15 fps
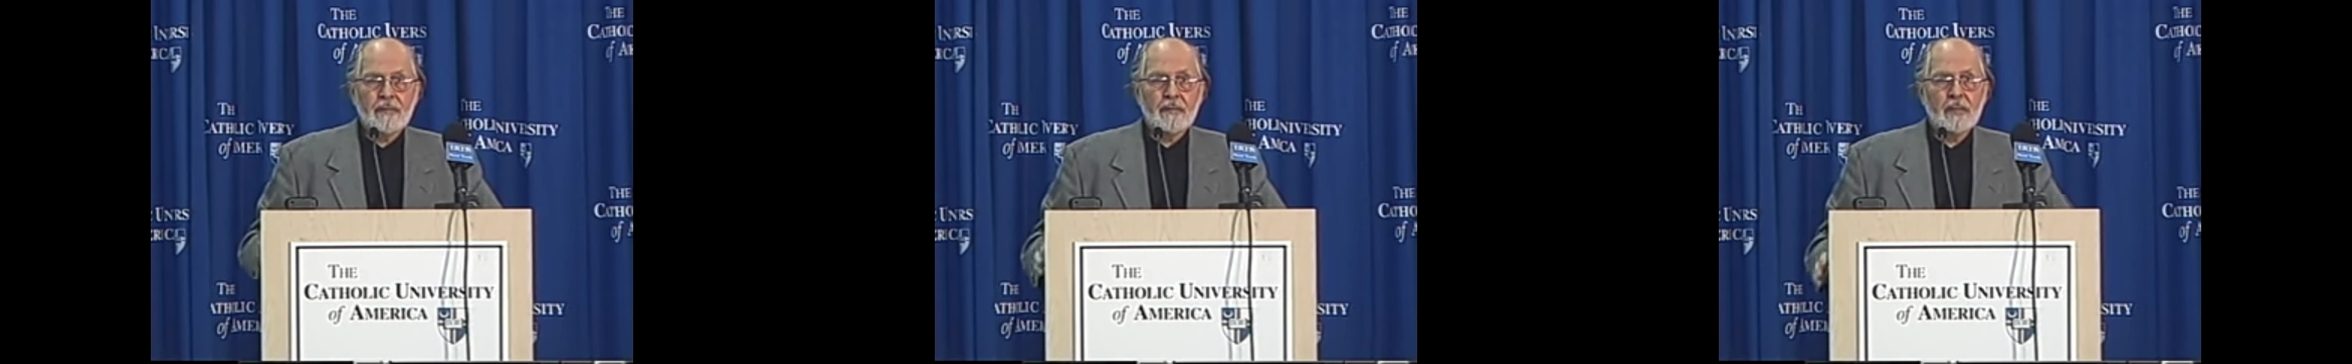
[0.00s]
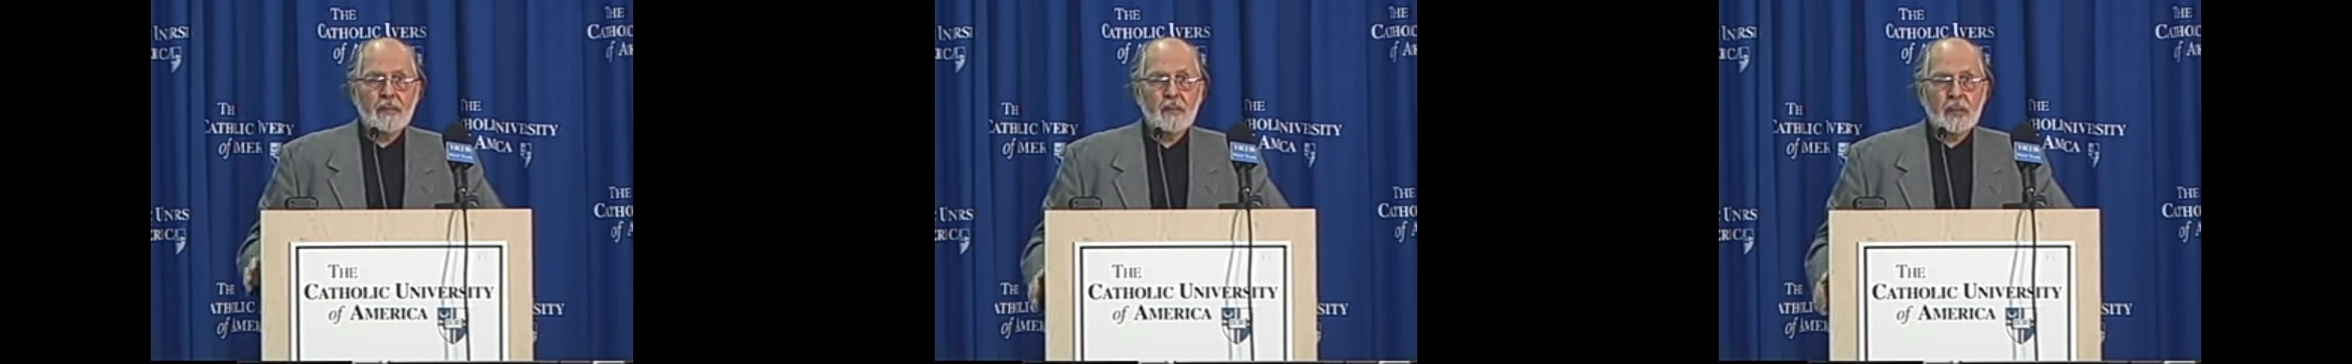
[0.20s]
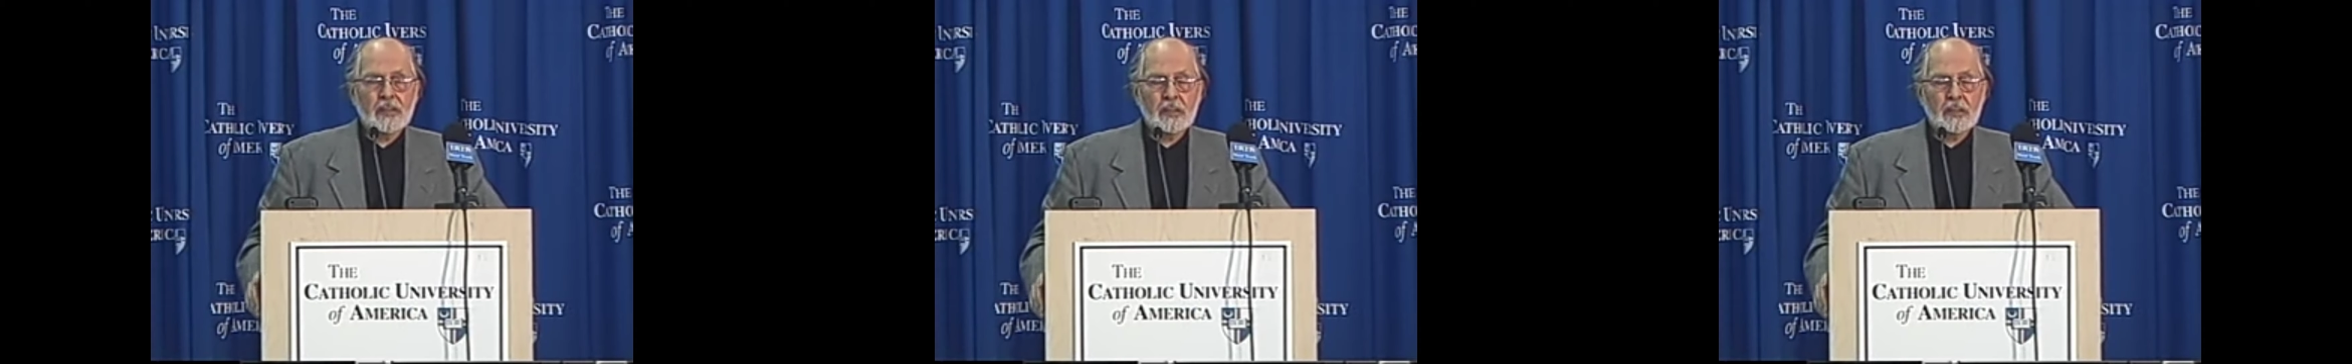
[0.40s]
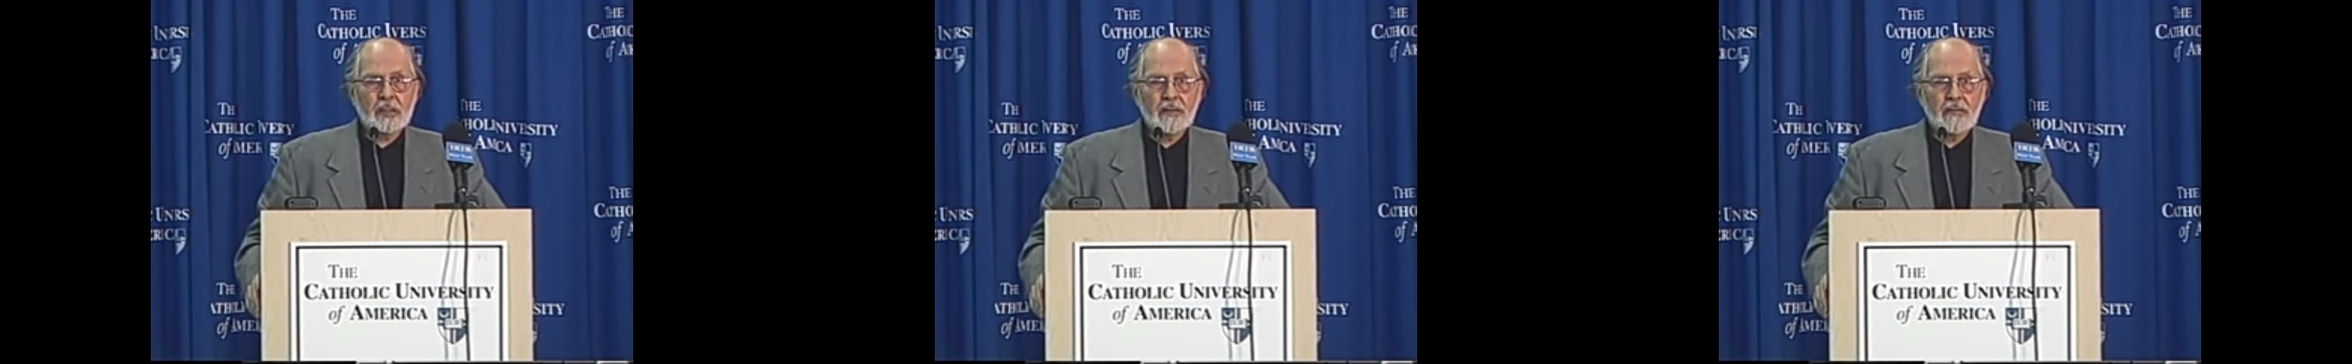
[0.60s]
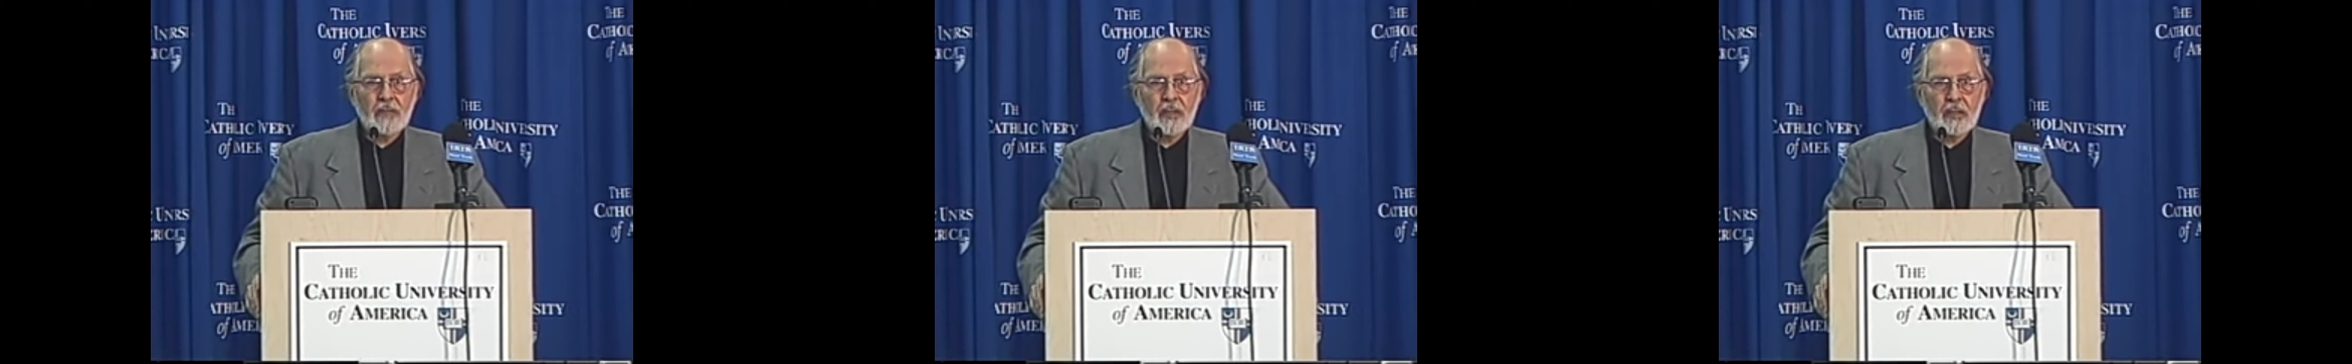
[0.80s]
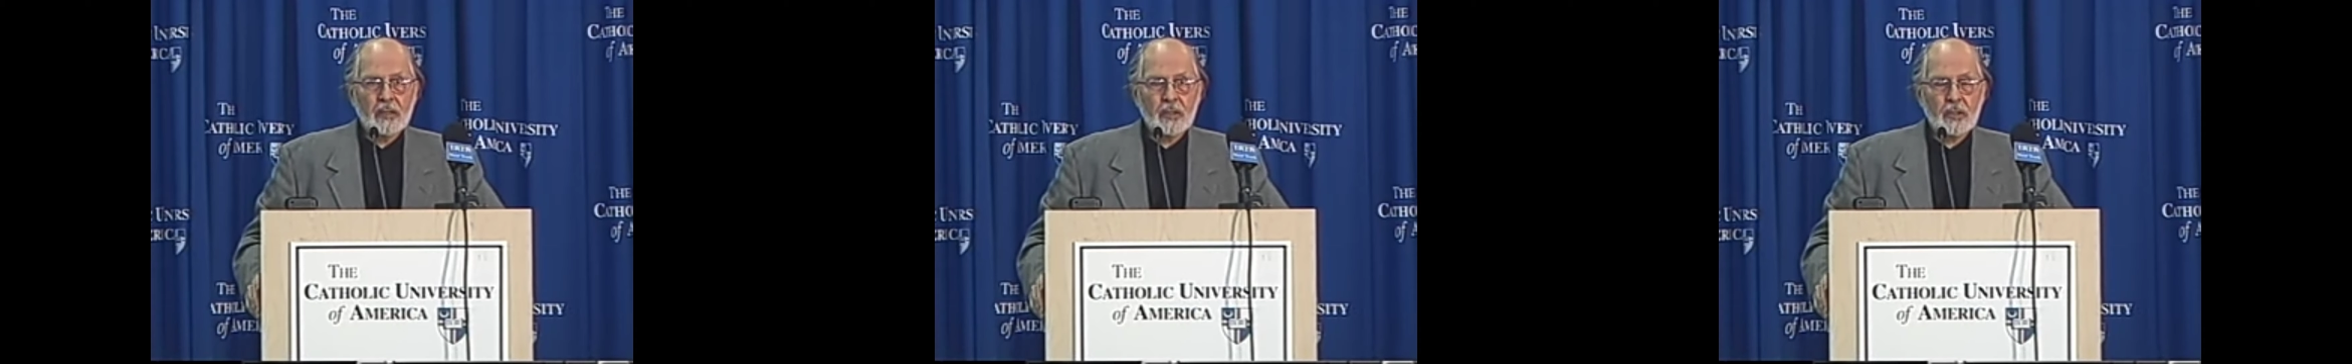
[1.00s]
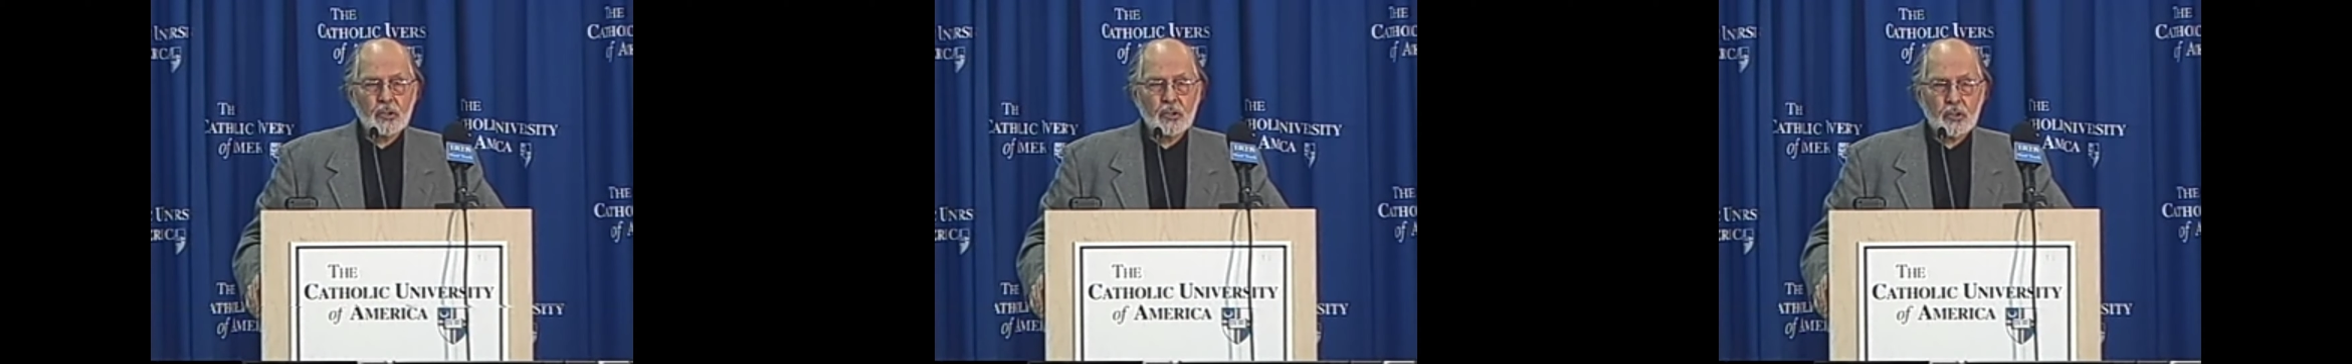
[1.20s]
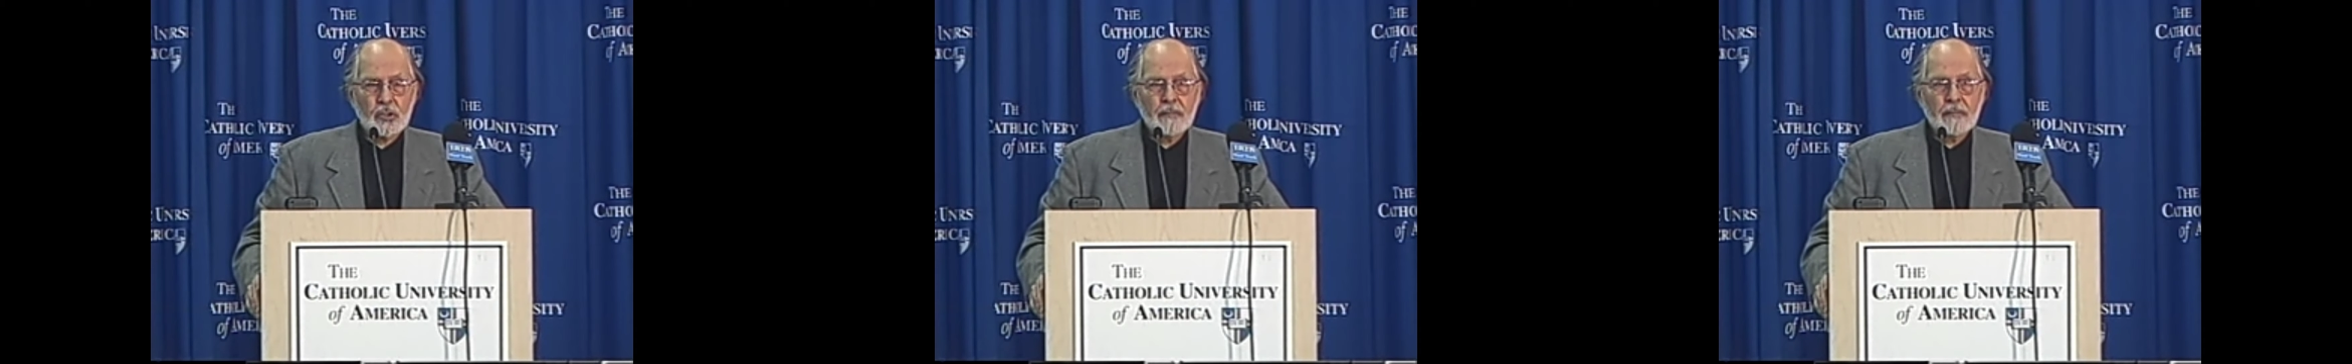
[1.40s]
Western civilization,